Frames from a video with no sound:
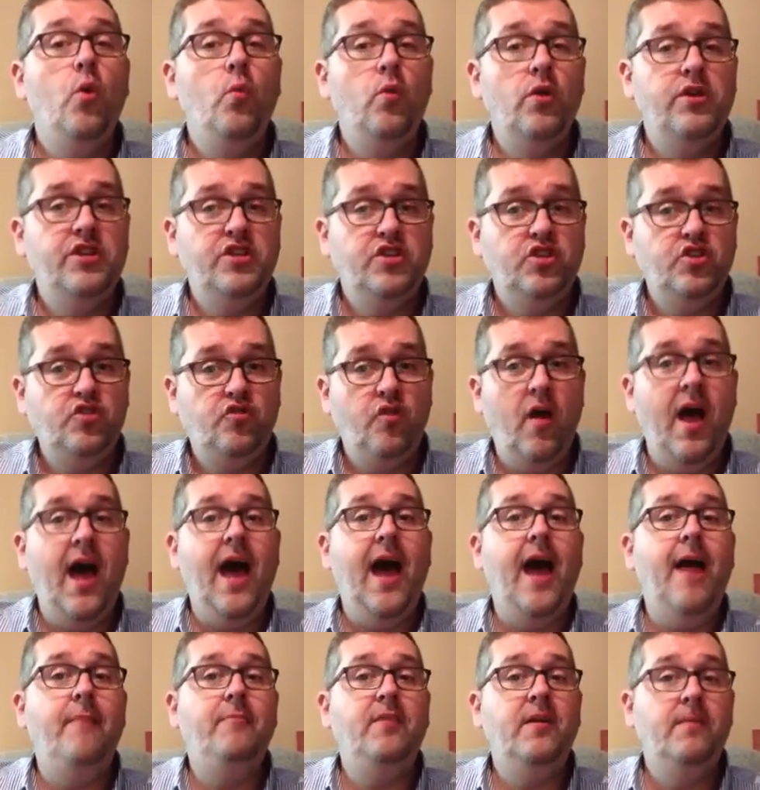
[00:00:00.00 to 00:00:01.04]
were
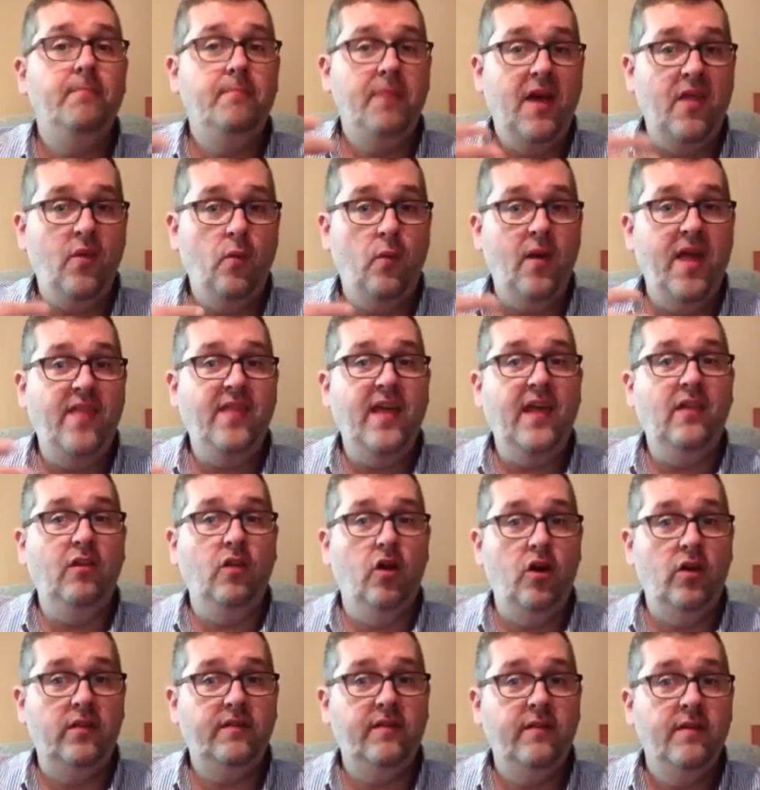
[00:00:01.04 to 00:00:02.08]
described by the way they
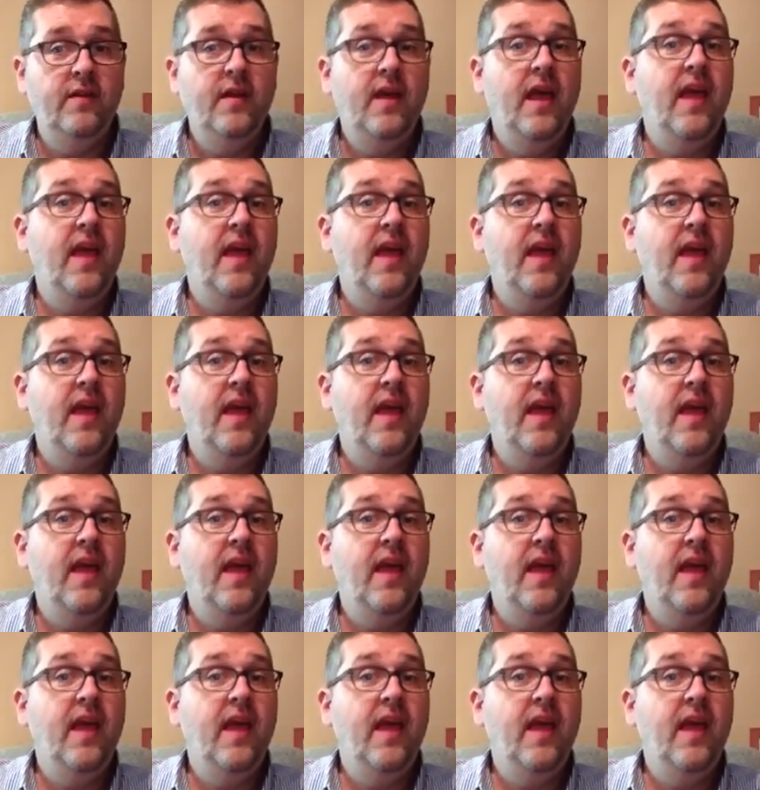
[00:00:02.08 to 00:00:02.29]
looked.